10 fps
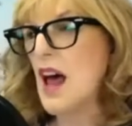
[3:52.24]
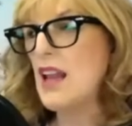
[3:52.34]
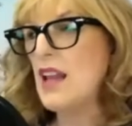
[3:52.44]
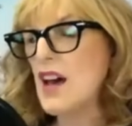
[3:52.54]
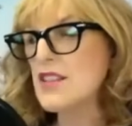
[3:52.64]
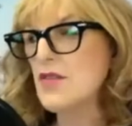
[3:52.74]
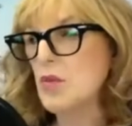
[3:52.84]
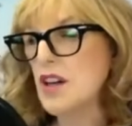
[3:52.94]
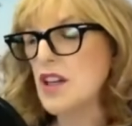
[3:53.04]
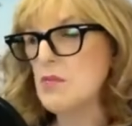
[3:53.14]
lot of
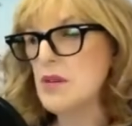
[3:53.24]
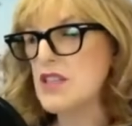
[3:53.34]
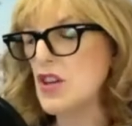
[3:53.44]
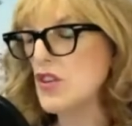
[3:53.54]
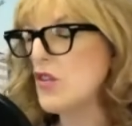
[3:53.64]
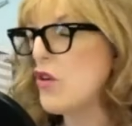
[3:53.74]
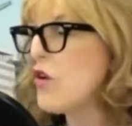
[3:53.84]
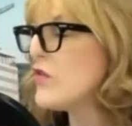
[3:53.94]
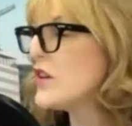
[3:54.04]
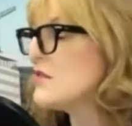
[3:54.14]
work can be done
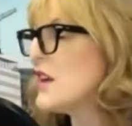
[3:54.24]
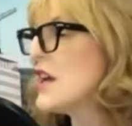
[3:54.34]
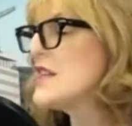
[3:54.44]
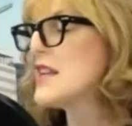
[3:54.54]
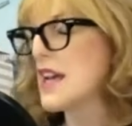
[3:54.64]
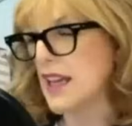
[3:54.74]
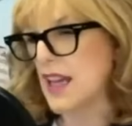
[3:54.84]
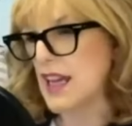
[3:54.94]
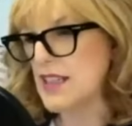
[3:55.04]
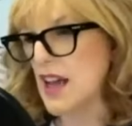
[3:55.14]
over a
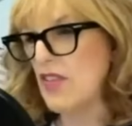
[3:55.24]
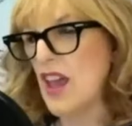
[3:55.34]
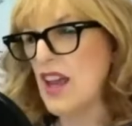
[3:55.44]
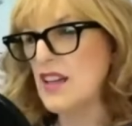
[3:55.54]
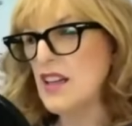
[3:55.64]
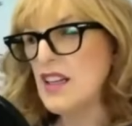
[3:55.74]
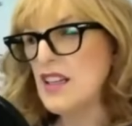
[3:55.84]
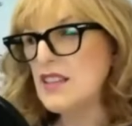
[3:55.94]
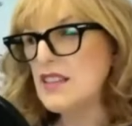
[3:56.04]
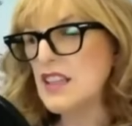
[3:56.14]
decade, and then
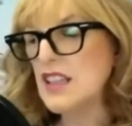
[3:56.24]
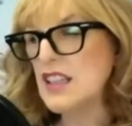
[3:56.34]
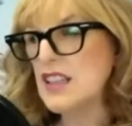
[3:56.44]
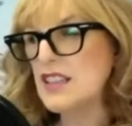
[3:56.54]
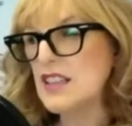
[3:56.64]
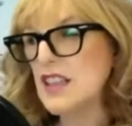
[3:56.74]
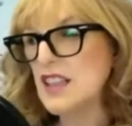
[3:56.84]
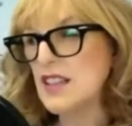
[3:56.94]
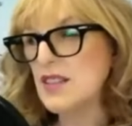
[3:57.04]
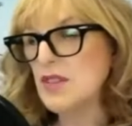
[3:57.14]
the
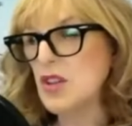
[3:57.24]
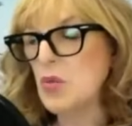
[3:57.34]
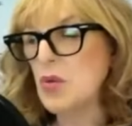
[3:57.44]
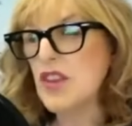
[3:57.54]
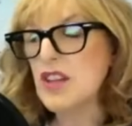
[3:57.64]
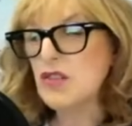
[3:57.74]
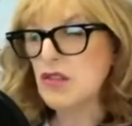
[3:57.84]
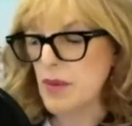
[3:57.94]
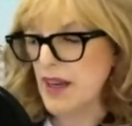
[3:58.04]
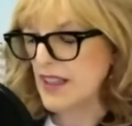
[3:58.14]
with
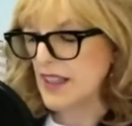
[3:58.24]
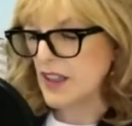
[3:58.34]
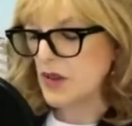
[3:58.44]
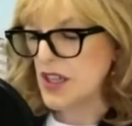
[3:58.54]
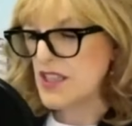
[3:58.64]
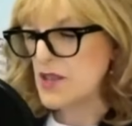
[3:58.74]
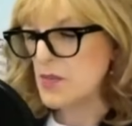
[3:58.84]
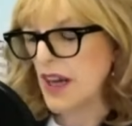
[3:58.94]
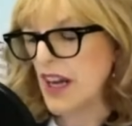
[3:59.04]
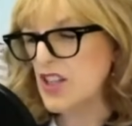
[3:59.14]
incremental increases,
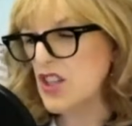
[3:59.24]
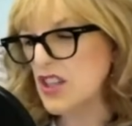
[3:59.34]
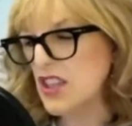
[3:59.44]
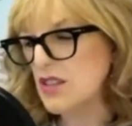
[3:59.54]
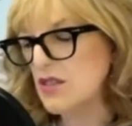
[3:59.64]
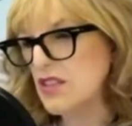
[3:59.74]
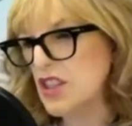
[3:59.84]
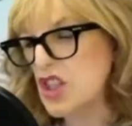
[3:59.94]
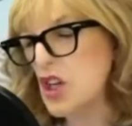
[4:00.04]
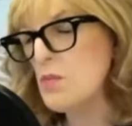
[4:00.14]
but actually
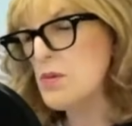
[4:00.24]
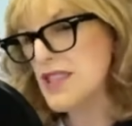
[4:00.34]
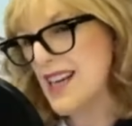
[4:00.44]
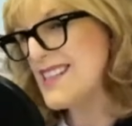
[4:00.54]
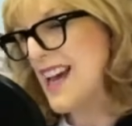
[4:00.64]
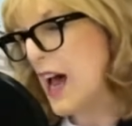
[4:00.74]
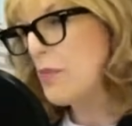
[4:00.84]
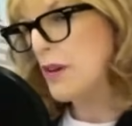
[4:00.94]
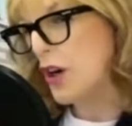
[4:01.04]
the jumps tend to happen